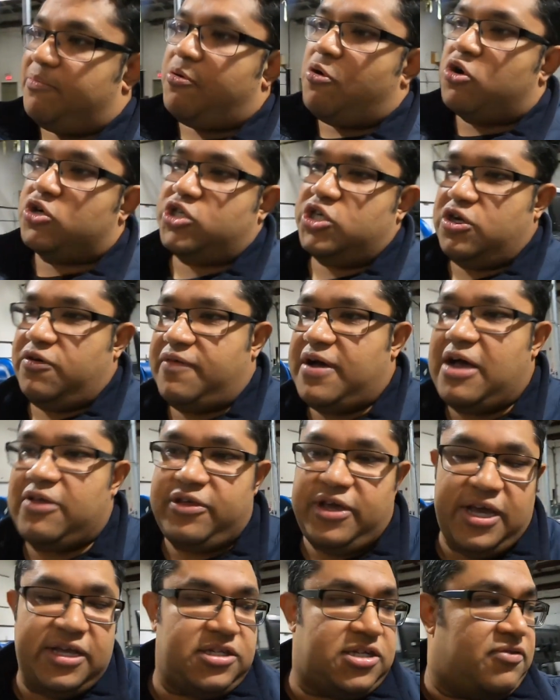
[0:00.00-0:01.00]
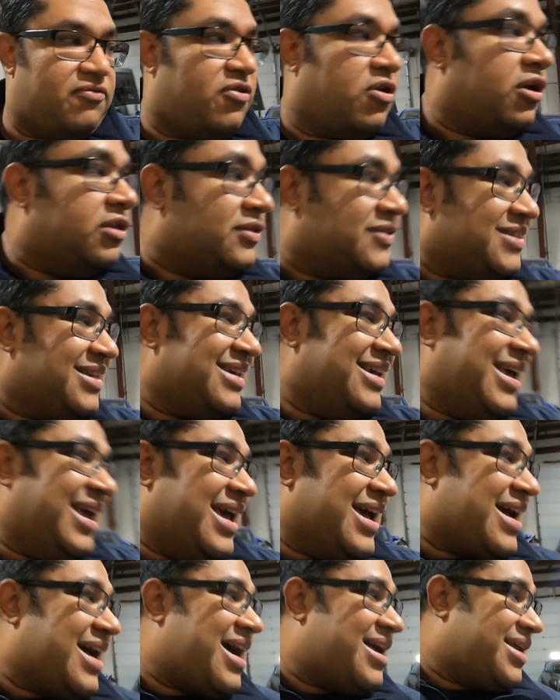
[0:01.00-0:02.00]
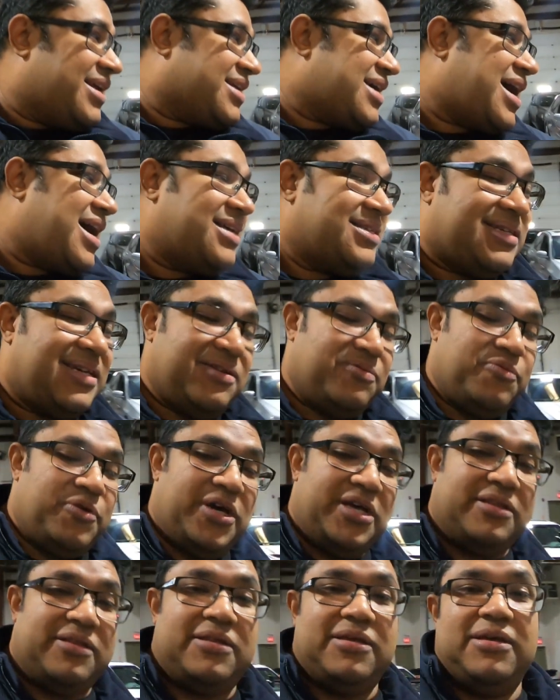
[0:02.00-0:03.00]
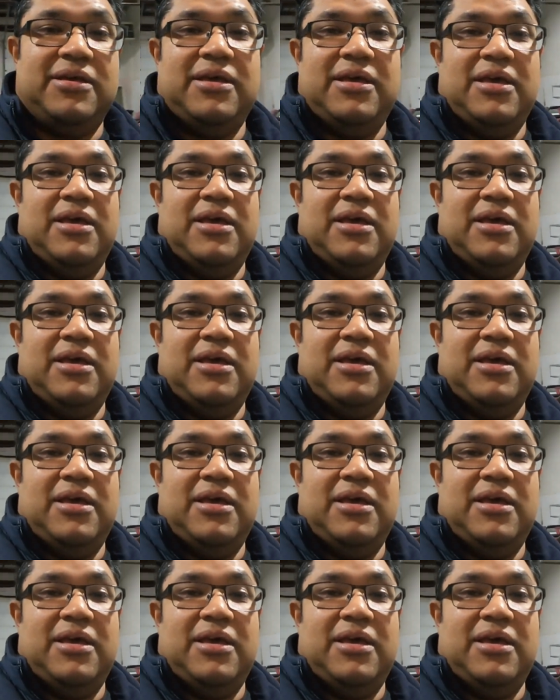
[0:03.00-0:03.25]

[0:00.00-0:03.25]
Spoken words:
portion of how the engine runs kind of ties in with